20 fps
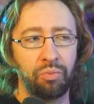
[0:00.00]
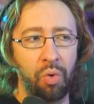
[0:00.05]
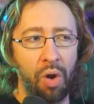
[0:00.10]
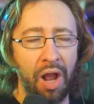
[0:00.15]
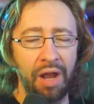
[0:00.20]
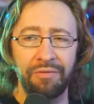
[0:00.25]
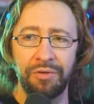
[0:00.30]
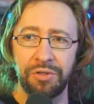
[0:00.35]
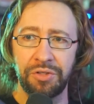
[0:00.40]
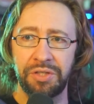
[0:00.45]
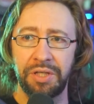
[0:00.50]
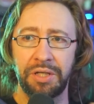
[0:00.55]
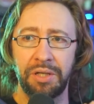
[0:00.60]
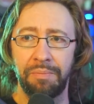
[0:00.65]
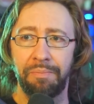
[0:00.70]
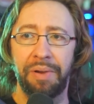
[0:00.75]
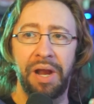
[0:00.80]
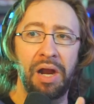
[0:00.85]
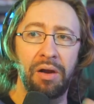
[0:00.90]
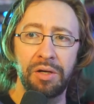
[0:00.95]
rivals the
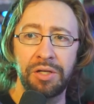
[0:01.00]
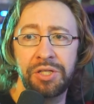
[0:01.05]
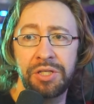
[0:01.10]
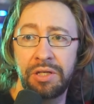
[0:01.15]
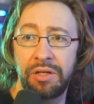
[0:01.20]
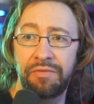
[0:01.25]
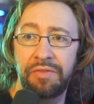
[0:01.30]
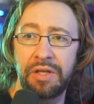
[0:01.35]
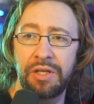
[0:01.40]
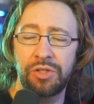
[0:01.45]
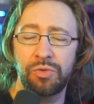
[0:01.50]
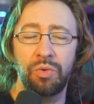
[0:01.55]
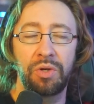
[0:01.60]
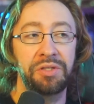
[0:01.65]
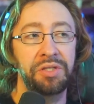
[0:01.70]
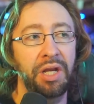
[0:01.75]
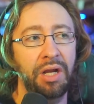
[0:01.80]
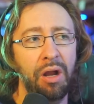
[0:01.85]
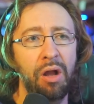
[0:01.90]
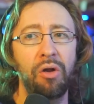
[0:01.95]
comparison of this
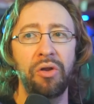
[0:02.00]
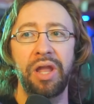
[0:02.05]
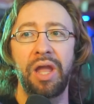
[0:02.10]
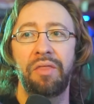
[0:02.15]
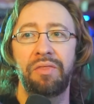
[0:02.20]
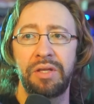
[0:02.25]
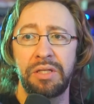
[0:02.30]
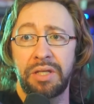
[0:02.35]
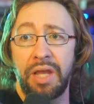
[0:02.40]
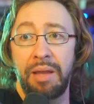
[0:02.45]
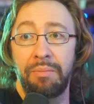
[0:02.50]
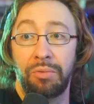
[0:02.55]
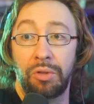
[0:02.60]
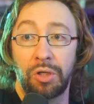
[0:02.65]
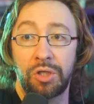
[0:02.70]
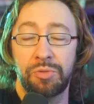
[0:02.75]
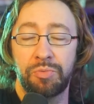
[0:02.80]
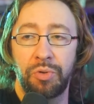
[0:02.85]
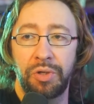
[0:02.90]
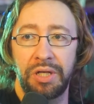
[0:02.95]
where it's like oh yeah this game
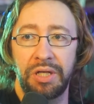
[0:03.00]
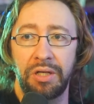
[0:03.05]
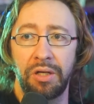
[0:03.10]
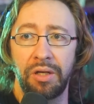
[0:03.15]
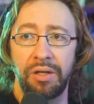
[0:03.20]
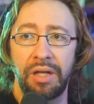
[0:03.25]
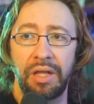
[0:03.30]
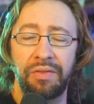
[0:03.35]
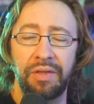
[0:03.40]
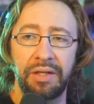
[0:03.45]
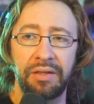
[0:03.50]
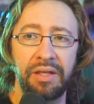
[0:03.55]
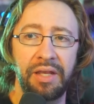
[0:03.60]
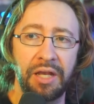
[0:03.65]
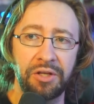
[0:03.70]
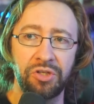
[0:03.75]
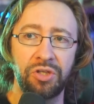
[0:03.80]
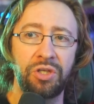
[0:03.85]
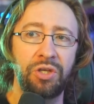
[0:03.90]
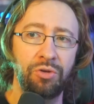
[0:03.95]
looks pretty good and i think
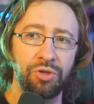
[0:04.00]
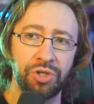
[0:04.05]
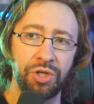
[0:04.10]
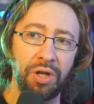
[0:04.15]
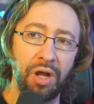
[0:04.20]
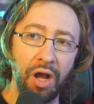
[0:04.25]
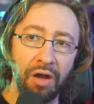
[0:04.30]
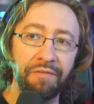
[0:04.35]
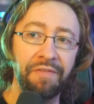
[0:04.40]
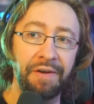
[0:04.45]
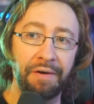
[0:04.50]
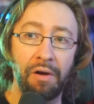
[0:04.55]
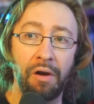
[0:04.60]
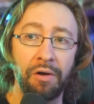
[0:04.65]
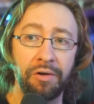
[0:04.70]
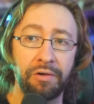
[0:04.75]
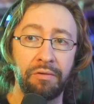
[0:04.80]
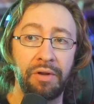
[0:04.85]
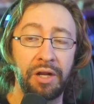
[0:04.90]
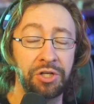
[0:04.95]
the execution of their
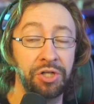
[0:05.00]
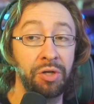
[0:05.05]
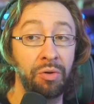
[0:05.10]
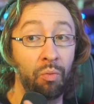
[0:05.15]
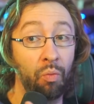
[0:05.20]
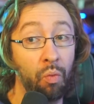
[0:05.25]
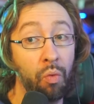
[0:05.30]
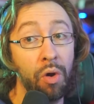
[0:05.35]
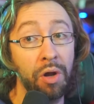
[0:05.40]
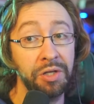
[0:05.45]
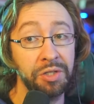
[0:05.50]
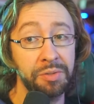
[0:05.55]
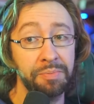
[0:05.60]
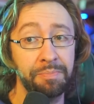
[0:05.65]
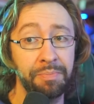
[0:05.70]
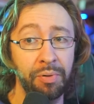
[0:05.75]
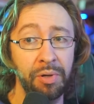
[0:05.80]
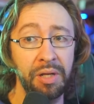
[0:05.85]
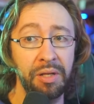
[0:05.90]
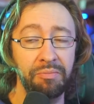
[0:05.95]
art direction was
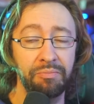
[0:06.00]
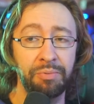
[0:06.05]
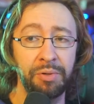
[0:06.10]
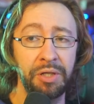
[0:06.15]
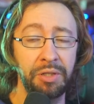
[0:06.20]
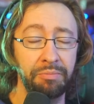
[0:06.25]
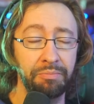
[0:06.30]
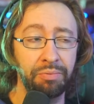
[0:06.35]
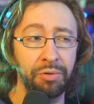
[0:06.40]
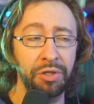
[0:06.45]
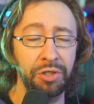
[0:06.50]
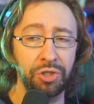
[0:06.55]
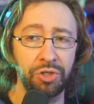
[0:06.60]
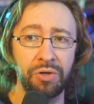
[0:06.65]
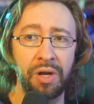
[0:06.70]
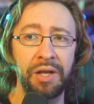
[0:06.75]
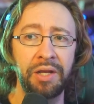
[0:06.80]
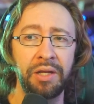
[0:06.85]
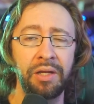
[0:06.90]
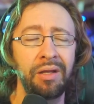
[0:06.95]
pretty pretty pretty
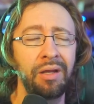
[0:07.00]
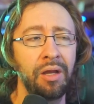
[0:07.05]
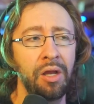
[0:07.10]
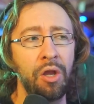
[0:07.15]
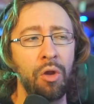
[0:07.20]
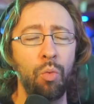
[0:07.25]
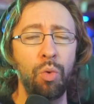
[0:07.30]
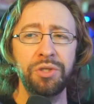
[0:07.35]
striking